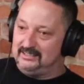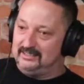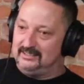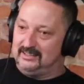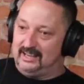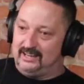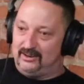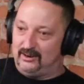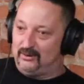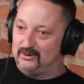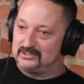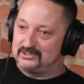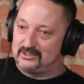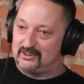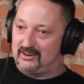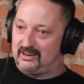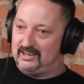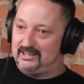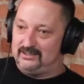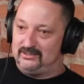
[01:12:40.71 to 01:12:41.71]
I know it's
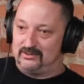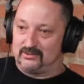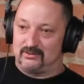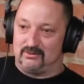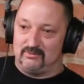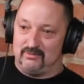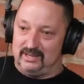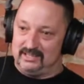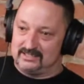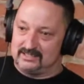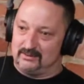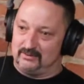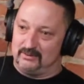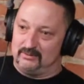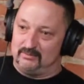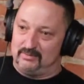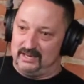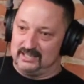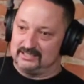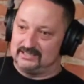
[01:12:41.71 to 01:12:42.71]
great. You're going to meet some of the
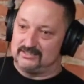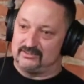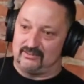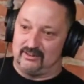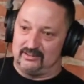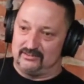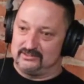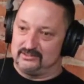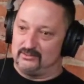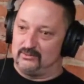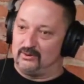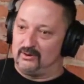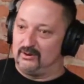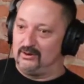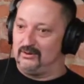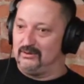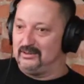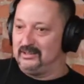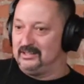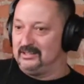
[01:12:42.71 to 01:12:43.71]
best instructors in the
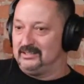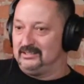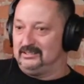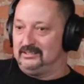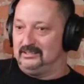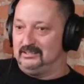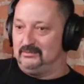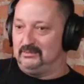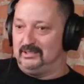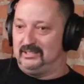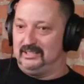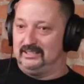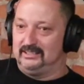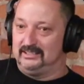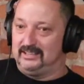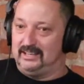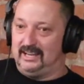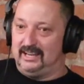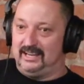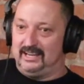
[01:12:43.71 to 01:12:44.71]
world. But at the end of
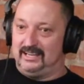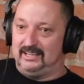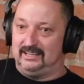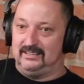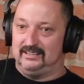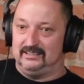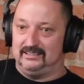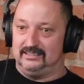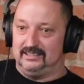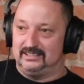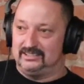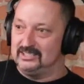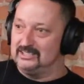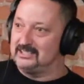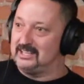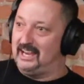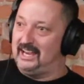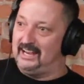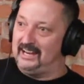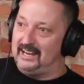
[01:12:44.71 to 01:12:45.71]
the day, it's just
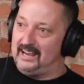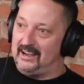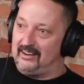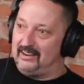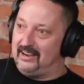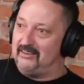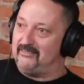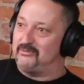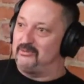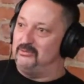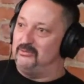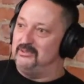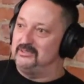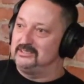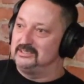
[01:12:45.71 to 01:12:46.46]
hanging out afterwards.